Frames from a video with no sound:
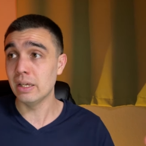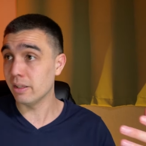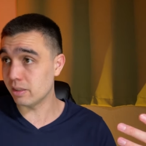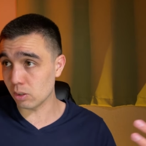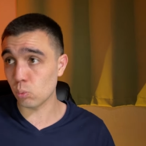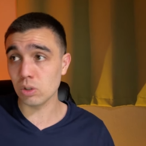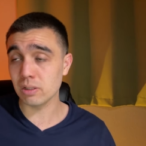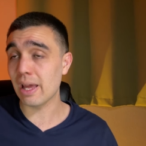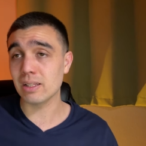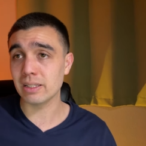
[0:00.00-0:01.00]
that will
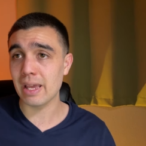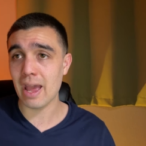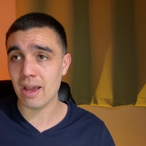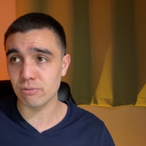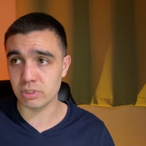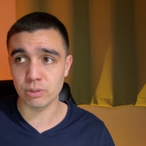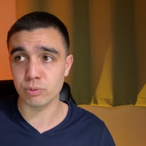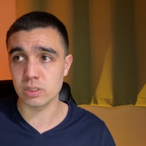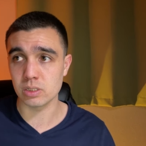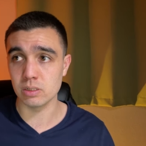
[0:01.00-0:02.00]
likely have
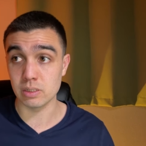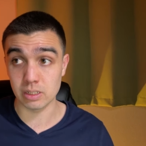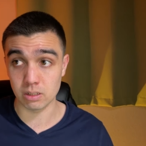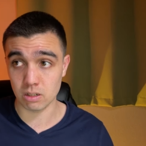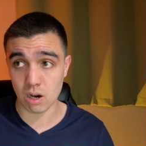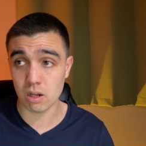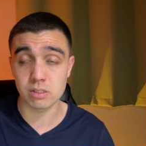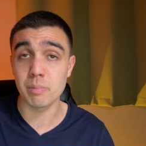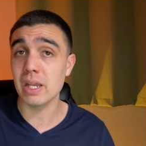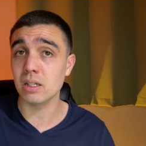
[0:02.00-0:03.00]
differences in
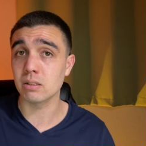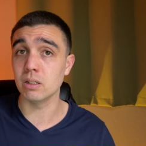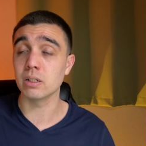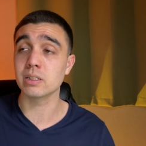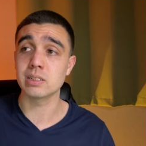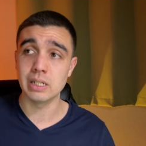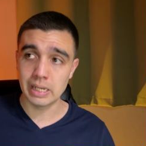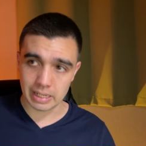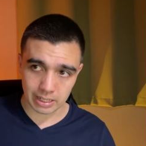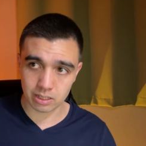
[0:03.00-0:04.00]
cosmetic looks
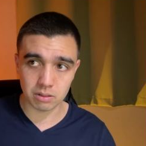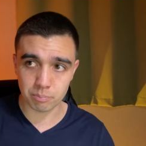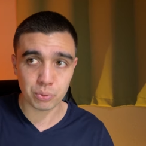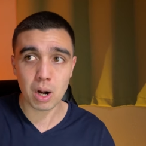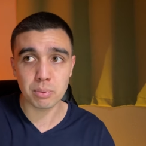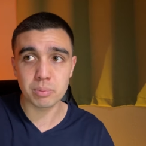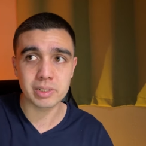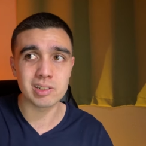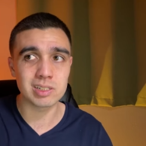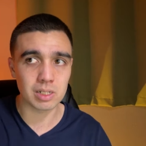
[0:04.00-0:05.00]
and probably
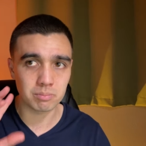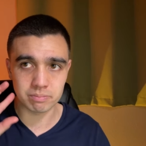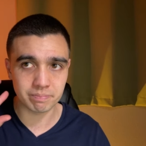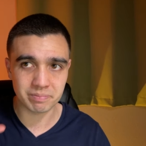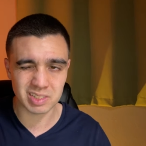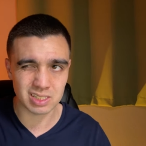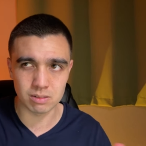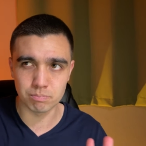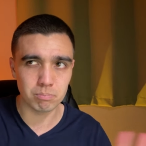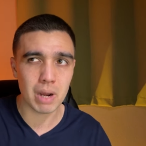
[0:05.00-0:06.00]
some
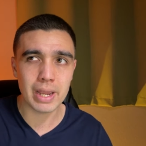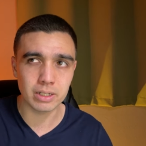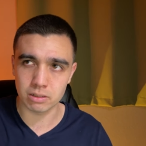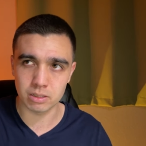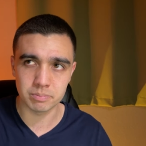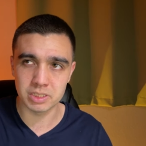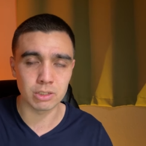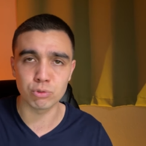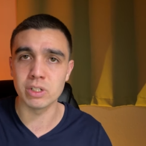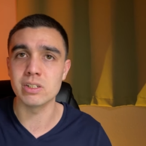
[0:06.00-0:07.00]
minor
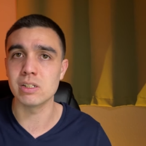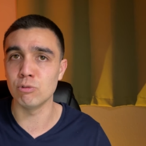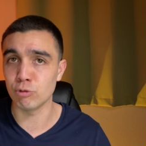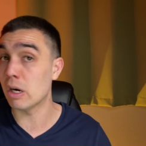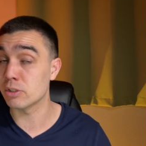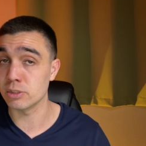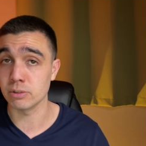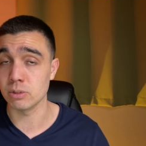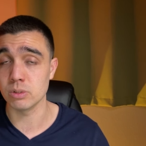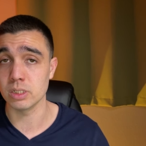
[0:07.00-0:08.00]
difference in functional
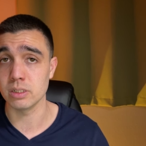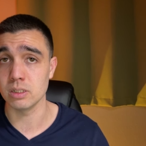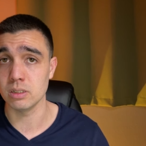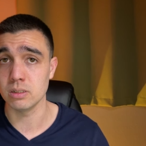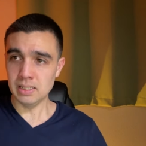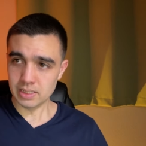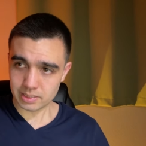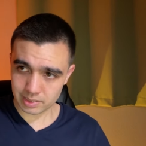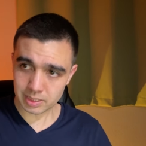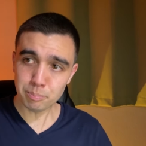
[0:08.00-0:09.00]
utility.
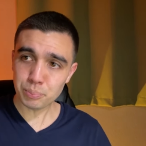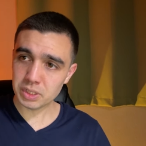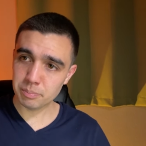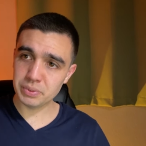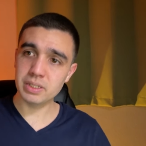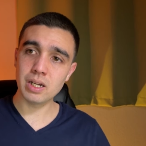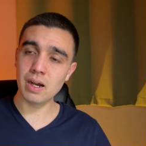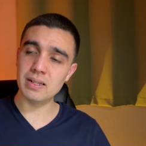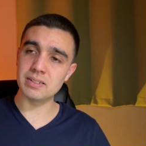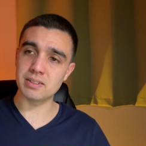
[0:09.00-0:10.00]
Simply
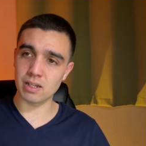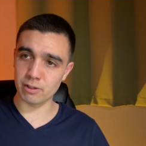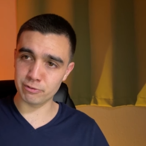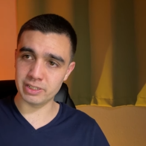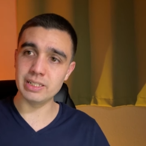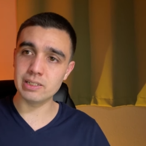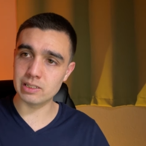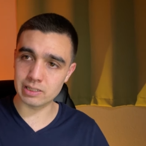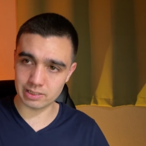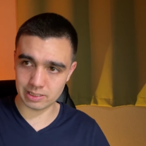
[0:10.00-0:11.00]
because of this
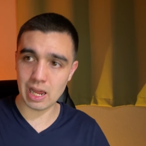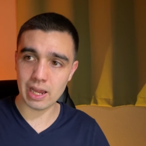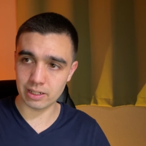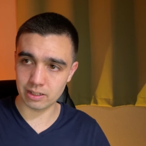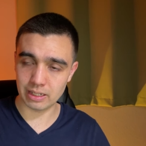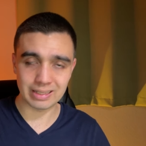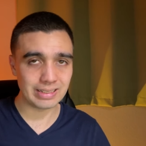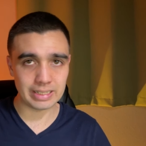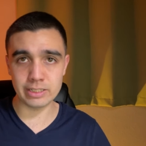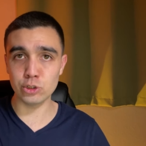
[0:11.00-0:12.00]
design and the
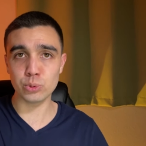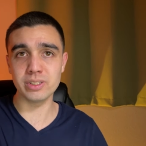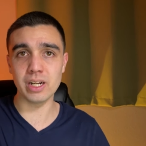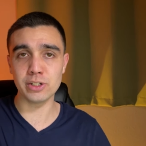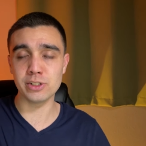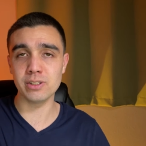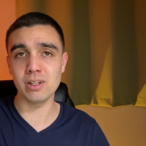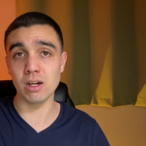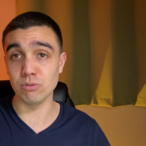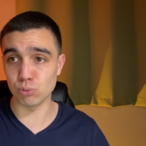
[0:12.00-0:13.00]
introduction
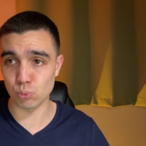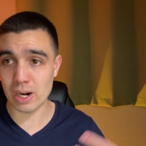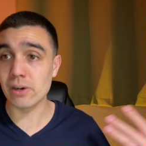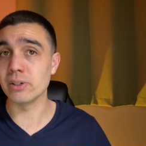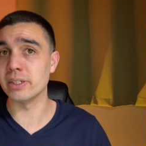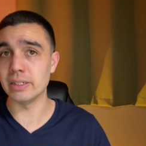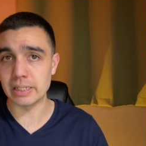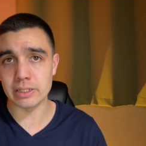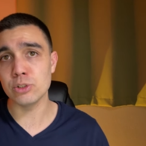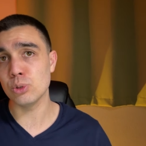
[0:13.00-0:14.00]
of rarity
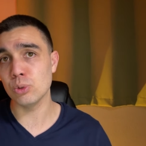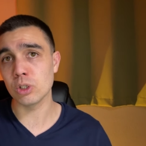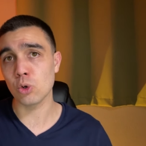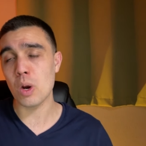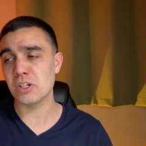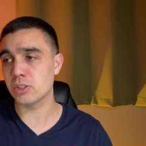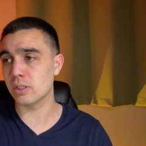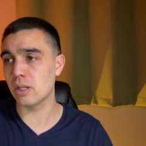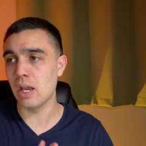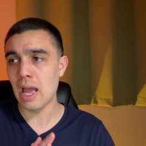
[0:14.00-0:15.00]
into the question,